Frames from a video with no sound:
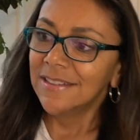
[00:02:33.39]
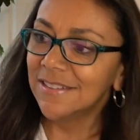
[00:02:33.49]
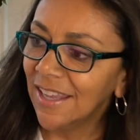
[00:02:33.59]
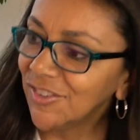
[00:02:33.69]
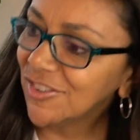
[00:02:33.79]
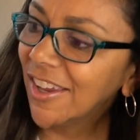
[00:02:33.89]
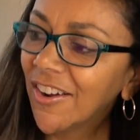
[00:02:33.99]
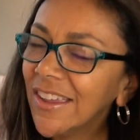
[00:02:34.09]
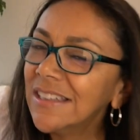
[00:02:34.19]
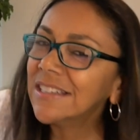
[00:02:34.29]

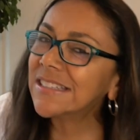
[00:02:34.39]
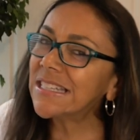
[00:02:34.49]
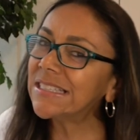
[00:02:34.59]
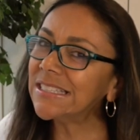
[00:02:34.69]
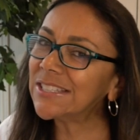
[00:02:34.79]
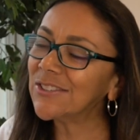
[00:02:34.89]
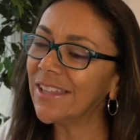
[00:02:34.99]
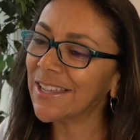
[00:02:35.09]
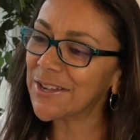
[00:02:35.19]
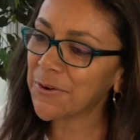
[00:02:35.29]
Sagittaria looks a little
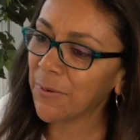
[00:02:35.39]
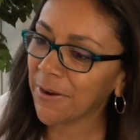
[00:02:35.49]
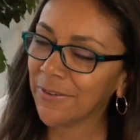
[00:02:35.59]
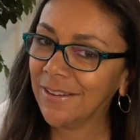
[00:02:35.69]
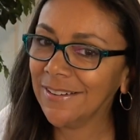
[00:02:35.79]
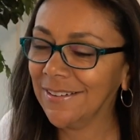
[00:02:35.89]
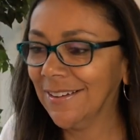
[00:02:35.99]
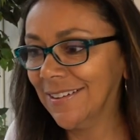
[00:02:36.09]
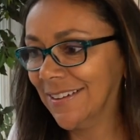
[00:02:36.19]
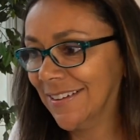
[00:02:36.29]
like
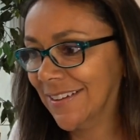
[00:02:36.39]
Aquaria.